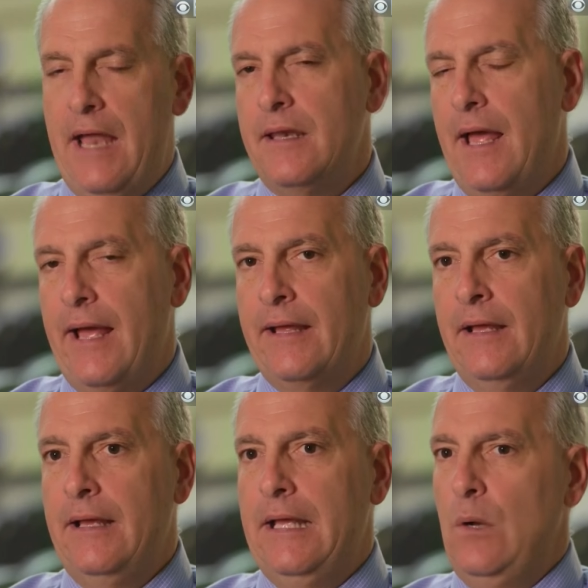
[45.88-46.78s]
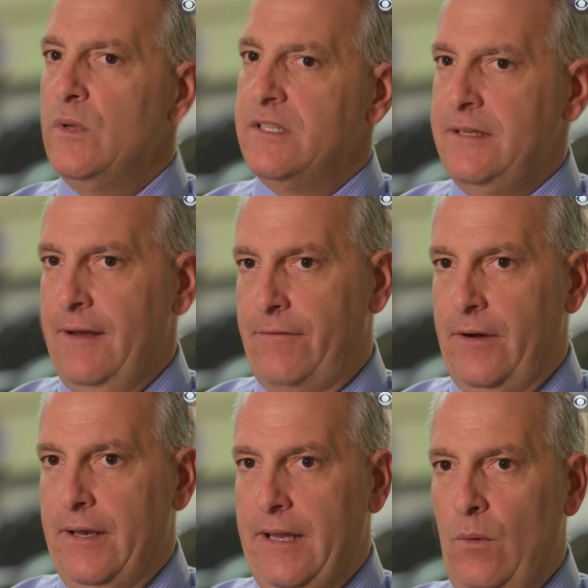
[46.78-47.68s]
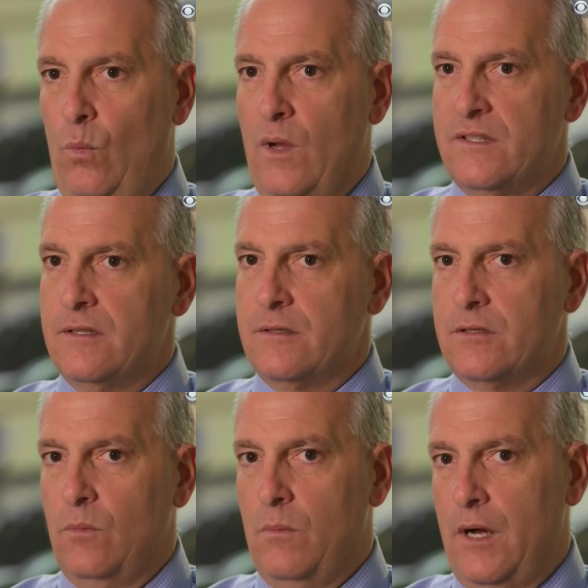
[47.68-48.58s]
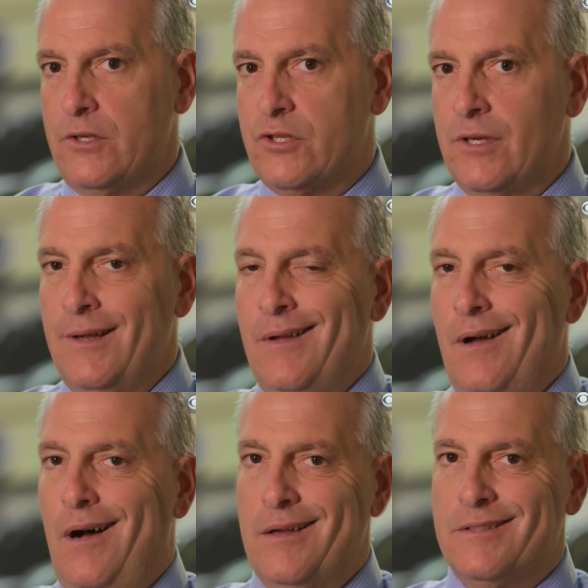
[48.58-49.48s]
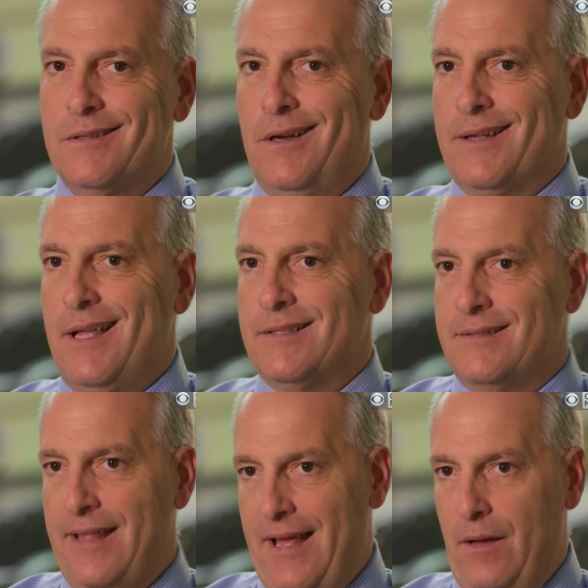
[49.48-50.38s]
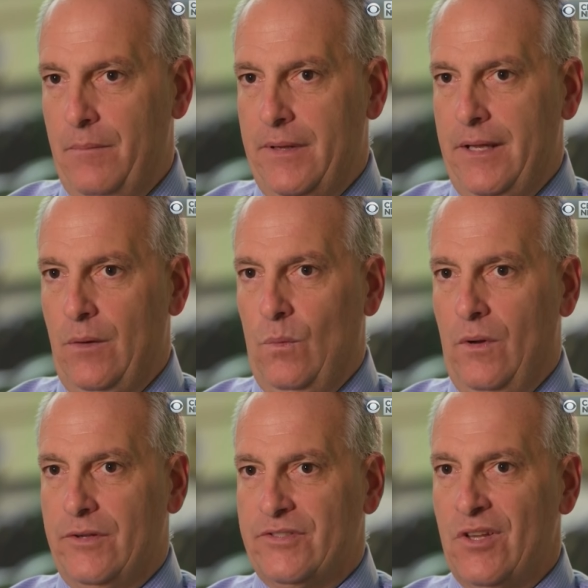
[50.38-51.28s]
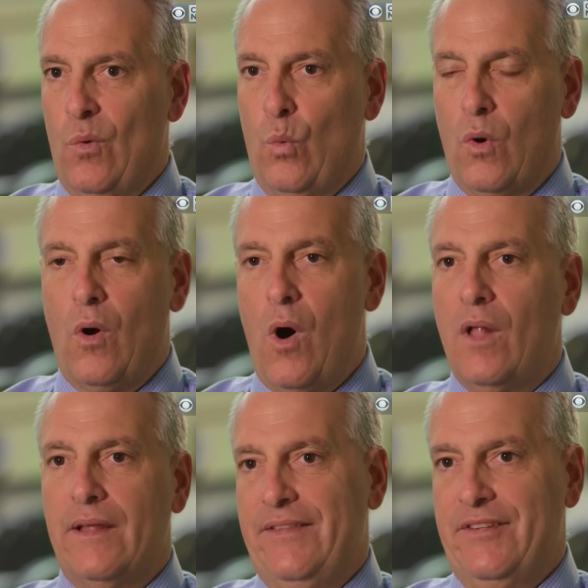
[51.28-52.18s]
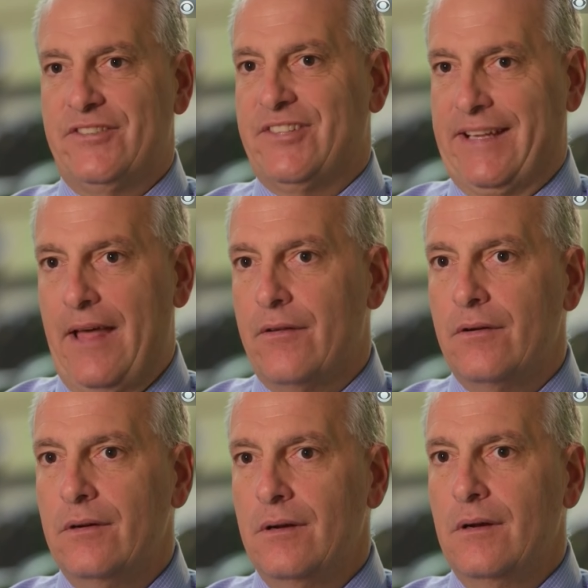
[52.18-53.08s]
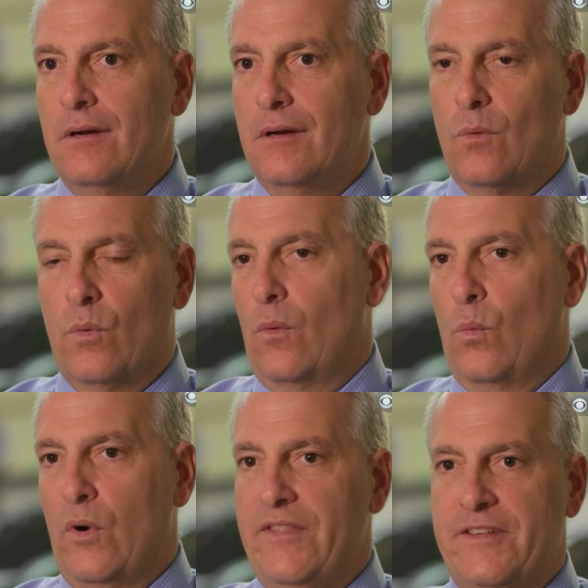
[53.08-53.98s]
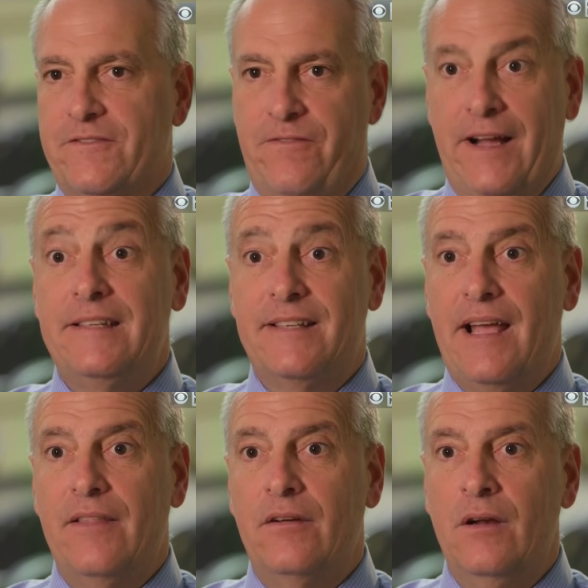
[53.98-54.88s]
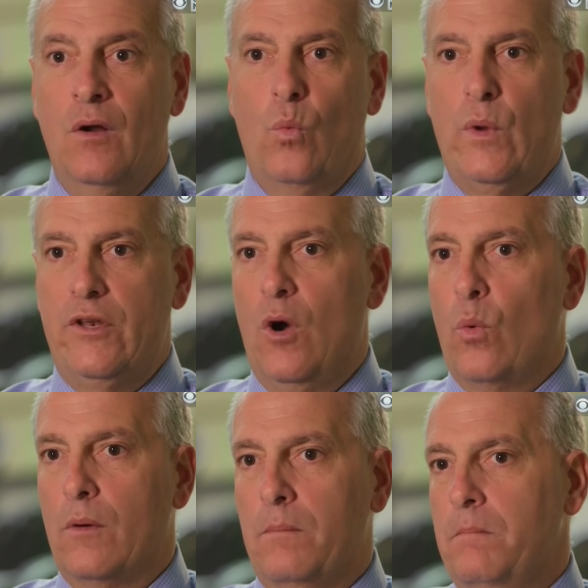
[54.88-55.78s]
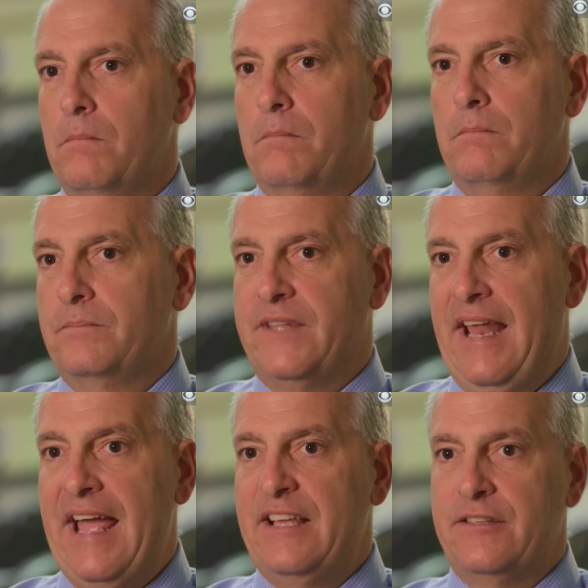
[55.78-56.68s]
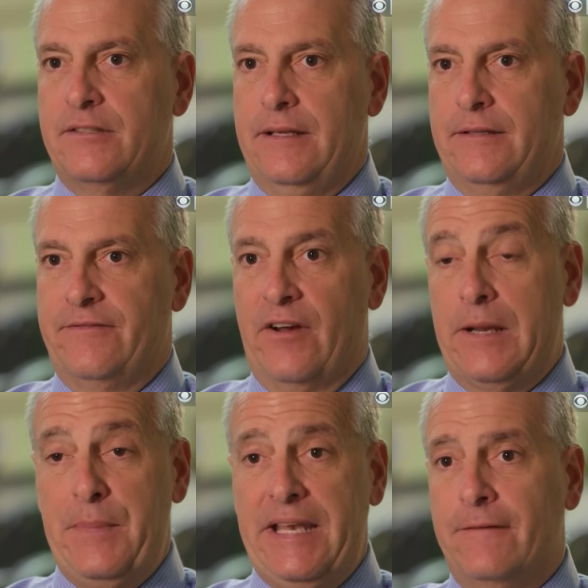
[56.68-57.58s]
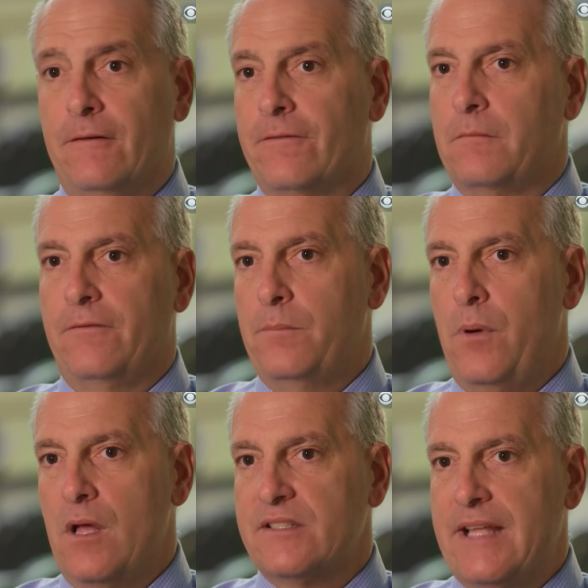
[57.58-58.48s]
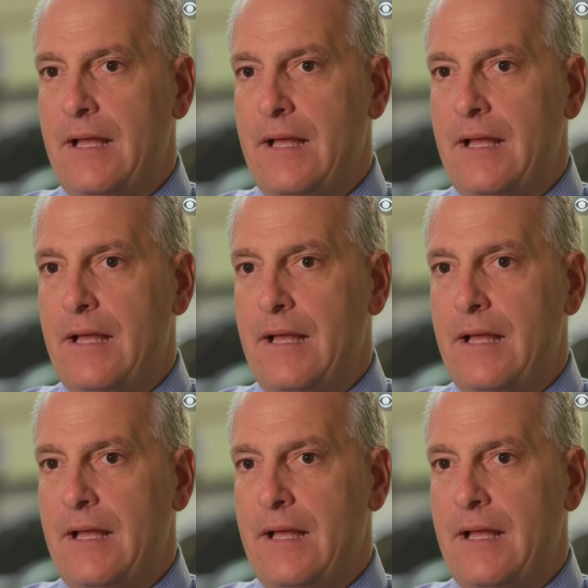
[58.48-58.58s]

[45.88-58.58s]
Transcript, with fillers: That day, it was different. It wasn't so much us against them, it was we're all in this together, we're, we're in this fight together. We know we're today is, is very meaningful from a football